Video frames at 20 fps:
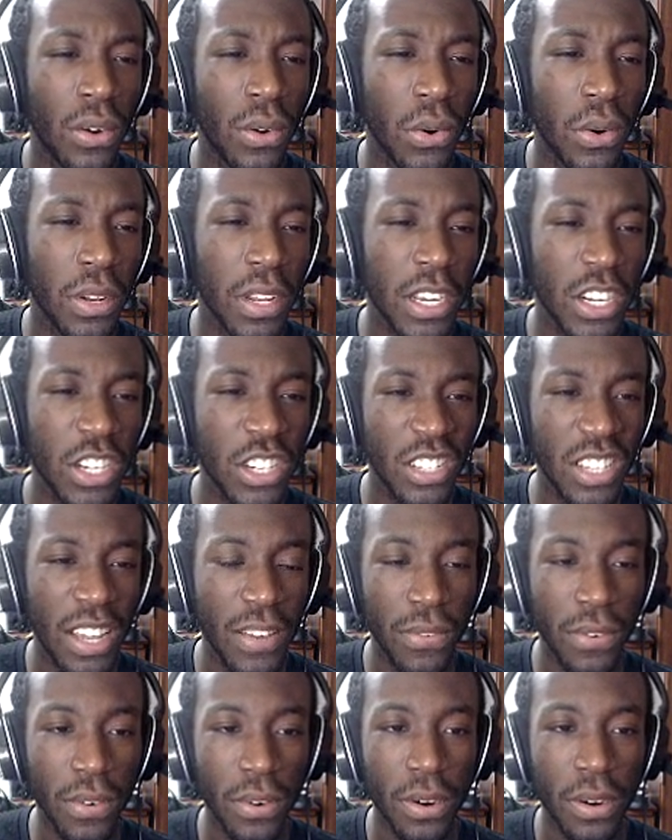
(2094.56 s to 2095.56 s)
or they just
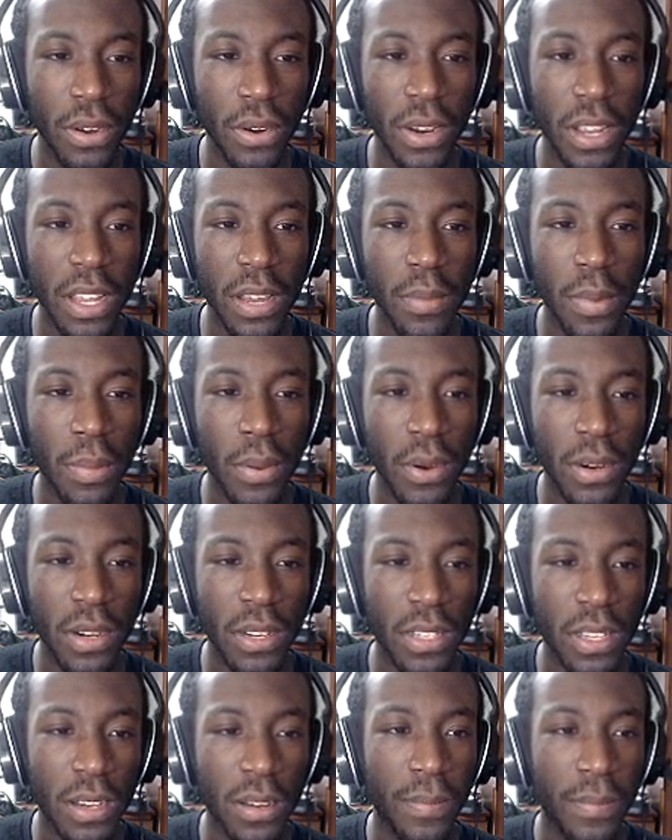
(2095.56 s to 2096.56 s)
give her or him a
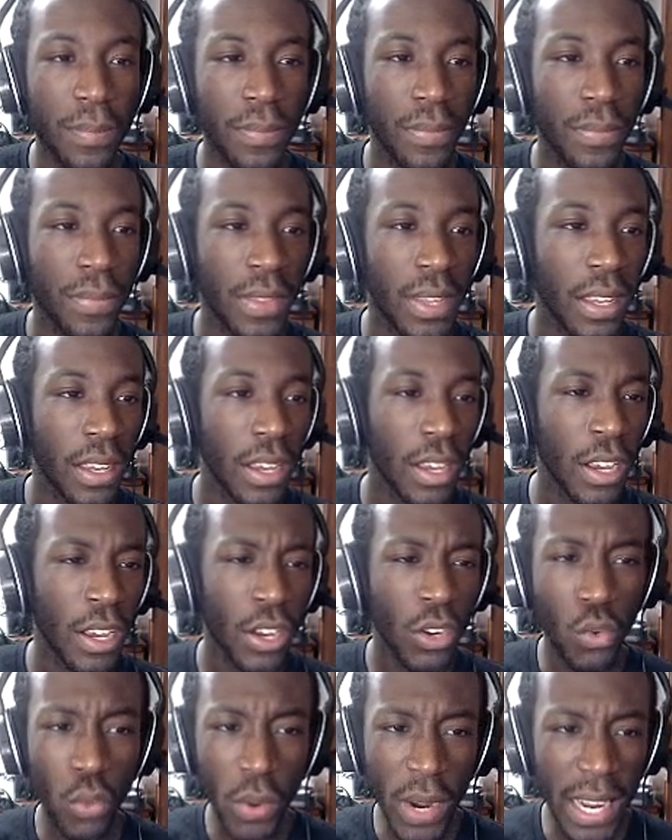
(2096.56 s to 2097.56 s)
ponytail.
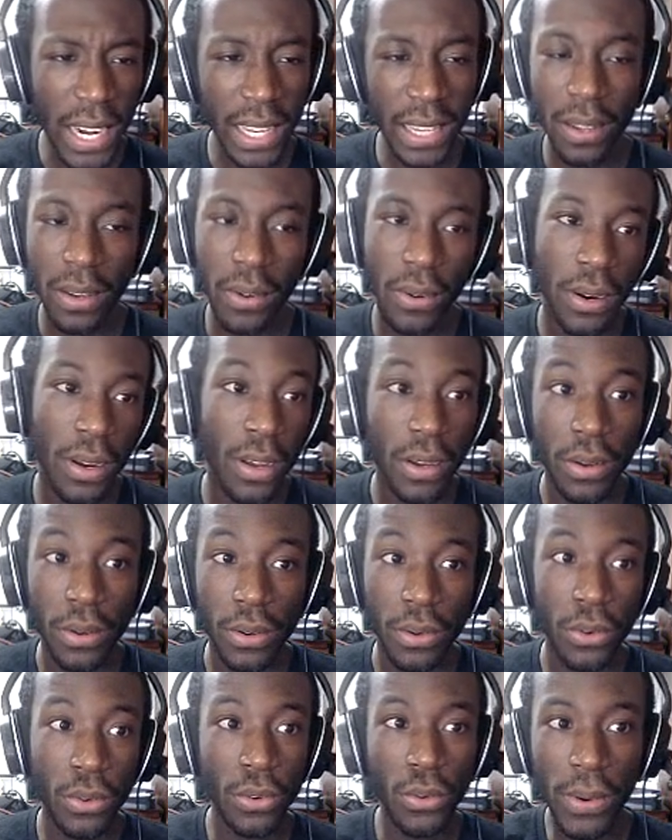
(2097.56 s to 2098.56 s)

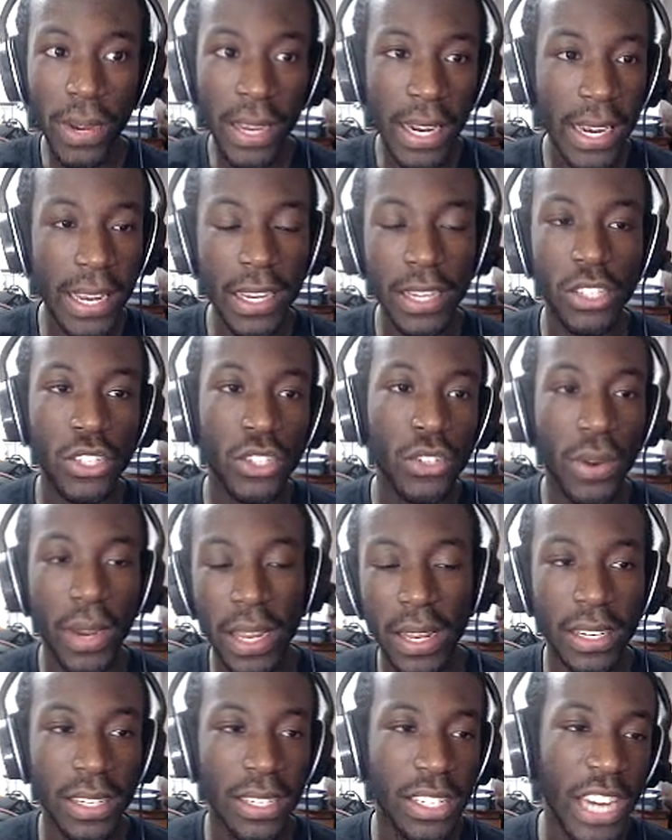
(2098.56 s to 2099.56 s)
Greetings,
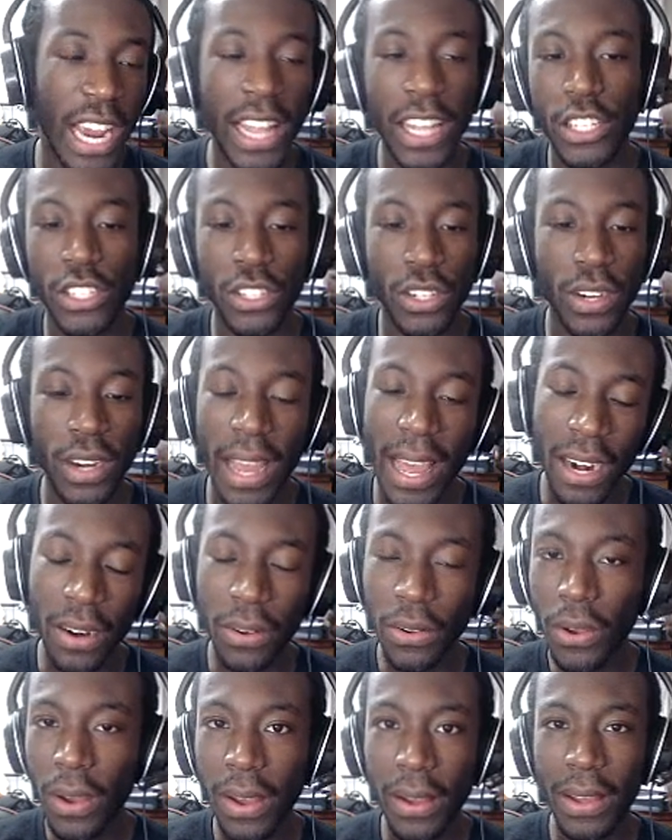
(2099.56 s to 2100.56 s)
challenger. I
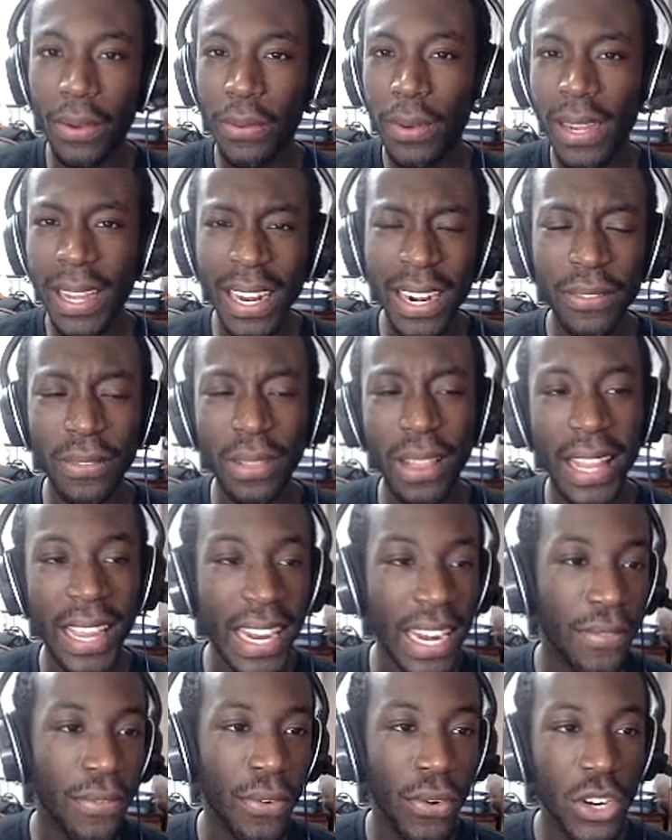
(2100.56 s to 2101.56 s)
don't know what kind of
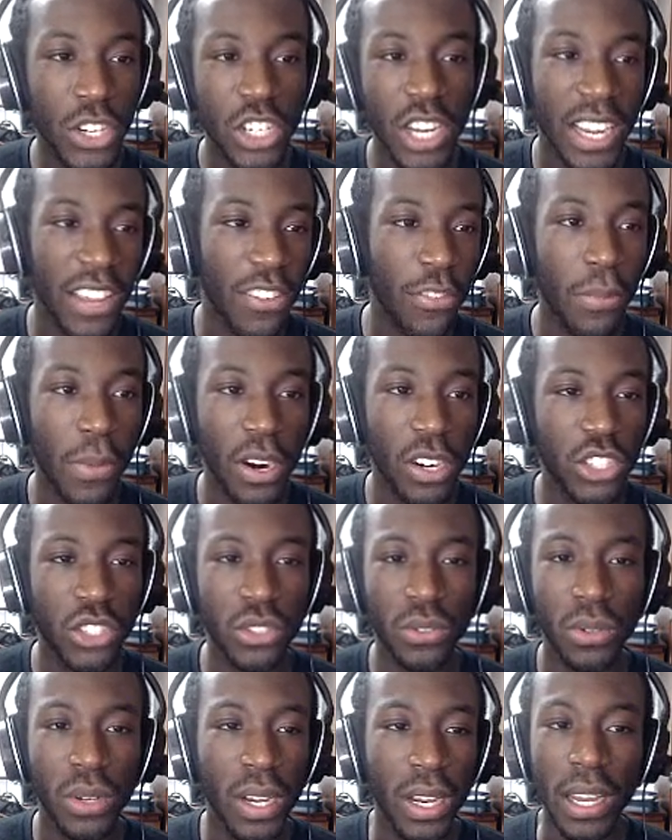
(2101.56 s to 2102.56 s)
lady voice should I give
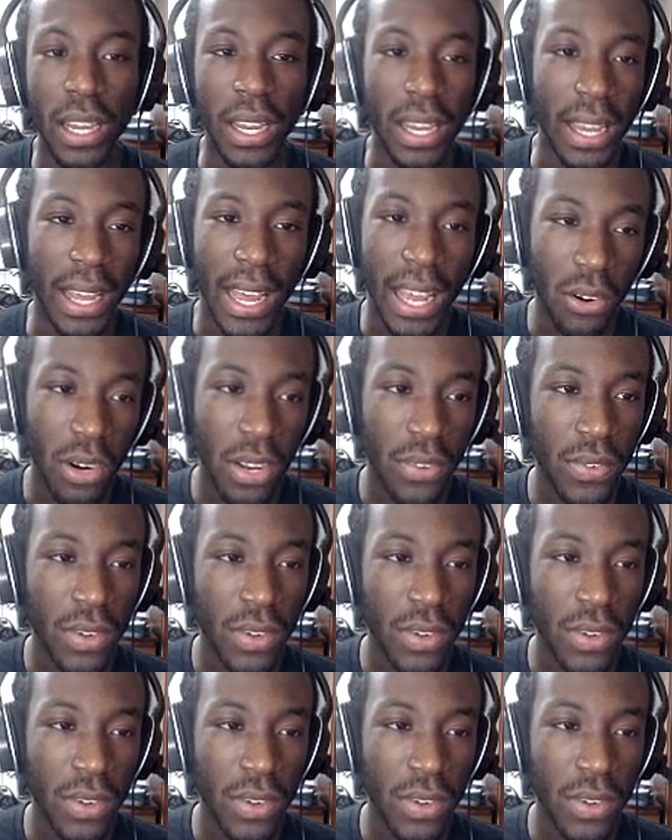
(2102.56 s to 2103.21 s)
Marshall. I don't